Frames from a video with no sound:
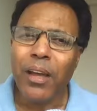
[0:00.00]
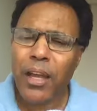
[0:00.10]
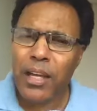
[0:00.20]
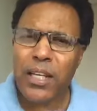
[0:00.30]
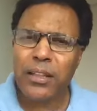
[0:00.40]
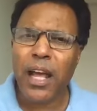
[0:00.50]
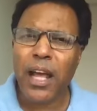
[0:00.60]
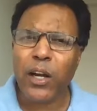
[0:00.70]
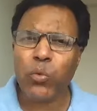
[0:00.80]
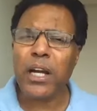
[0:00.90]
Is it
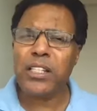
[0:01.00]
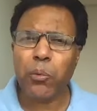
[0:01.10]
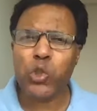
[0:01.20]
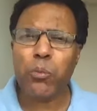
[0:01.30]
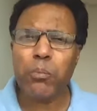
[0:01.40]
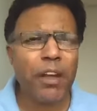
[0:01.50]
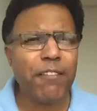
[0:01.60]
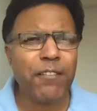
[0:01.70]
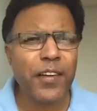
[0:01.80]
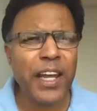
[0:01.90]
that we are supposed to bear
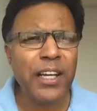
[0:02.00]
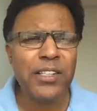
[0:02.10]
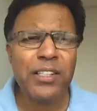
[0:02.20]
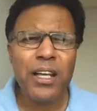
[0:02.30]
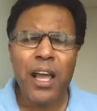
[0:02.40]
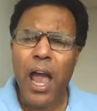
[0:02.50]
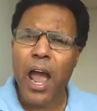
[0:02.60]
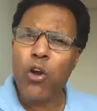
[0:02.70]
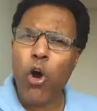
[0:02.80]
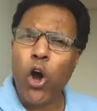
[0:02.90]
figs
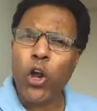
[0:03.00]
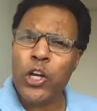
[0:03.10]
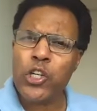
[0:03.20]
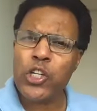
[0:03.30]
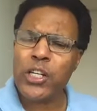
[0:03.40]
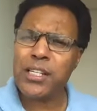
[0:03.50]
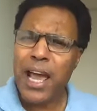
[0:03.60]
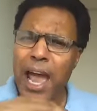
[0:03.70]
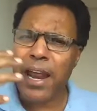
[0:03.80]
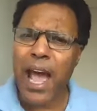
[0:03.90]
and oranges
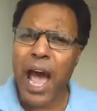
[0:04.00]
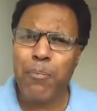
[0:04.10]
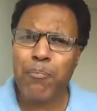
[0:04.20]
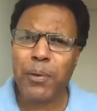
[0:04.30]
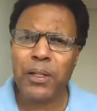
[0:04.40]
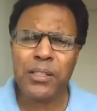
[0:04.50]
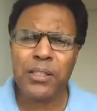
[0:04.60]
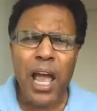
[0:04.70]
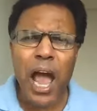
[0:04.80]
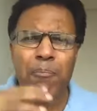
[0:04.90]
and apples
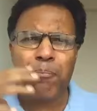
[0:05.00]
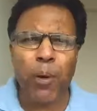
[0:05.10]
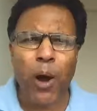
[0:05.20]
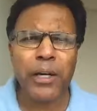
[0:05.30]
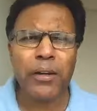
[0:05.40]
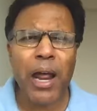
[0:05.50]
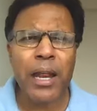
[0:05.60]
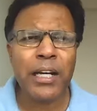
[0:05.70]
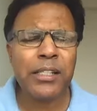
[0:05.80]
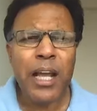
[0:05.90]
and
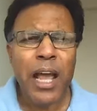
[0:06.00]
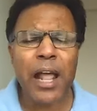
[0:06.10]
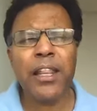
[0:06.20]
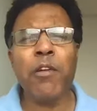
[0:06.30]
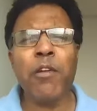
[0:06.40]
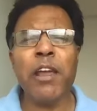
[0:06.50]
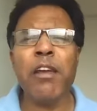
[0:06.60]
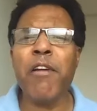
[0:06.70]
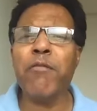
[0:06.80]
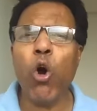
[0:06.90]
pomegranates? And then we,
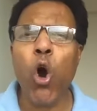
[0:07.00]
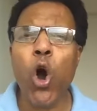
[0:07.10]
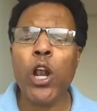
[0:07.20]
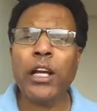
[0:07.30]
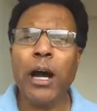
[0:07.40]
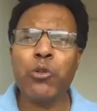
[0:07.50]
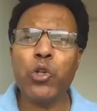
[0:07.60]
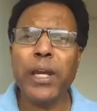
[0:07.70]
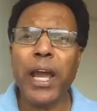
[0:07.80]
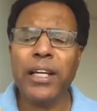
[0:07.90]
when we all come
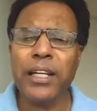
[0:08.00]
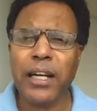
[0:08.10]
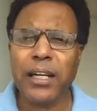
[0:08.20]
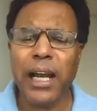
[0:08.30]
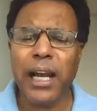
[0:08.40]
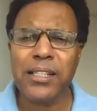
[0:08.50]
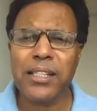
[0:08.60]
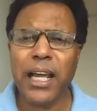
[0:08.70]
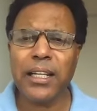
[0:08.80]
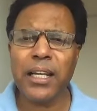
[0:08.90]
together in a class
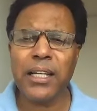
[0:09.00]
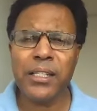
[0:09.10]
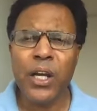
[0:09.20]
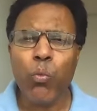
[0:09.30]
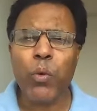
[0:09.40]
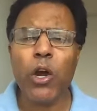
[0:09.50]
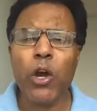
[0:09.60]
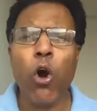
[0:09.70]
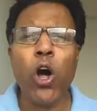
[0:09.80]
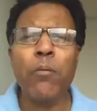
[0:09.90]
like this, we
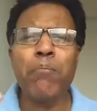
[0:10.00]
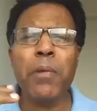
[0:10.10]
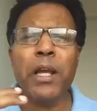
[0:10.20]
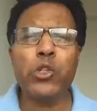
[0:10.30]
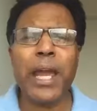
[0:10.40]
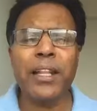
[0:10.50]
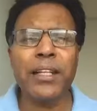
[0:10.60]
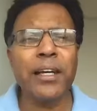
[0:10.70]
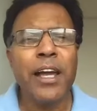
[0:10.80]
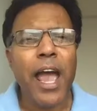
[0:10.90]
all mix
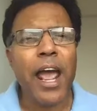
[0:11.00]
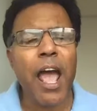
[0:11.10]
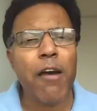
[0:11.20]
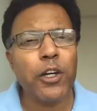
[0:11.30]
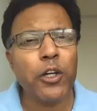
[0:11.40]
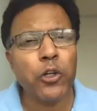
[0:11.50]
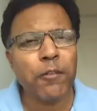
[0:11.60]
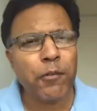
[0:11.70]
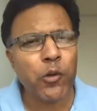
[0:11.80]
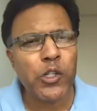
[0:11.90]
together and have a good
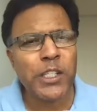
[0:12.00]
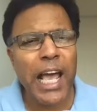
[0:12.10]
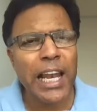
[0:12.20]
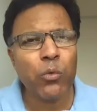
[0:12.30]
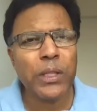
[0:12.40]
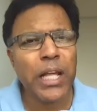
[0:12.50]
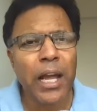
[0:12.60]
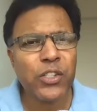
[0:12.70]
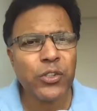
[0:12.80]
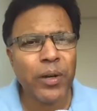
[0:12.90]
fruit salad with
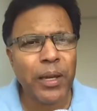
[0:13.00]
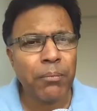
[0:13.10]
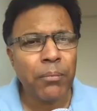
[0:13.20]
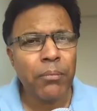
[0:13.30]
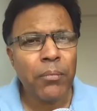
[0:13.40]
ice cream.